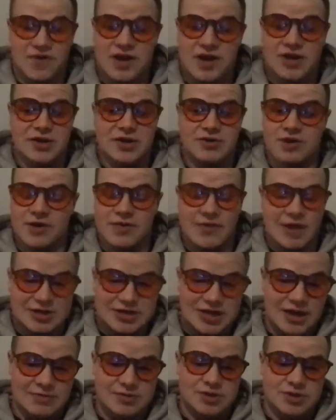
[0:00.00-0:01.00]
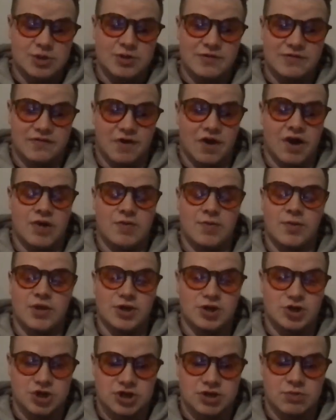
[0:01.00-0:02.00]
failure, like that's absolutely fine. We
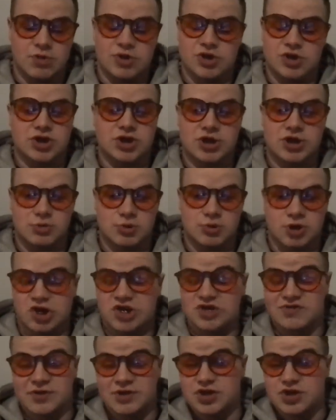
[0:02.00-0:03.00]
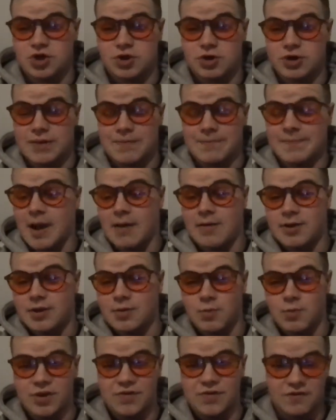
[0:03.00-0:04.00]
just need to adjust things so you don't get buried
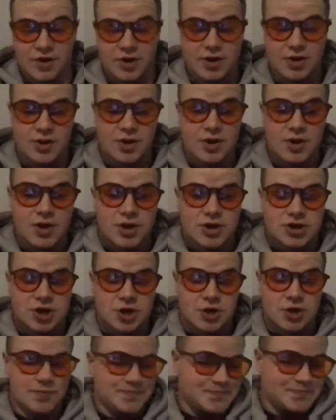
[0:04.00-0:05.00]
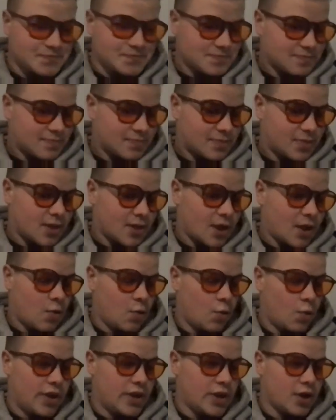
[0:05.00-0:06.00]
in week 3." So
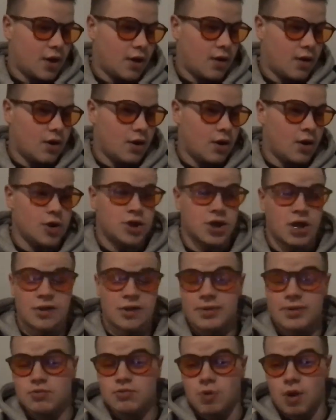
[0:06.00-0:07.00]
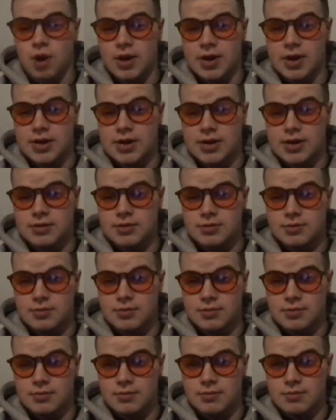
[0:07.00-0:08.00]
we are going to be running
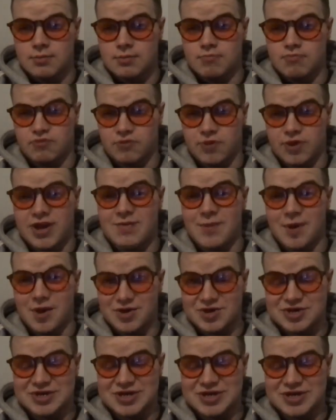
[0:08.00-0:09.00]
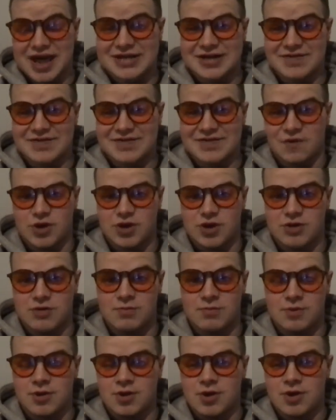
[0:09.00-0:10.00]
pretty much static
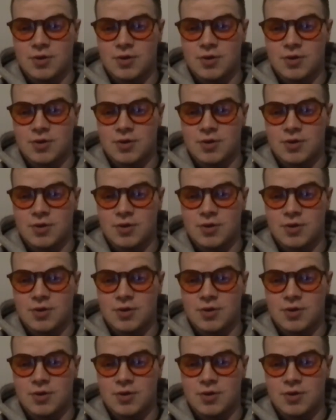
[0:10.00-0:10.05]
volume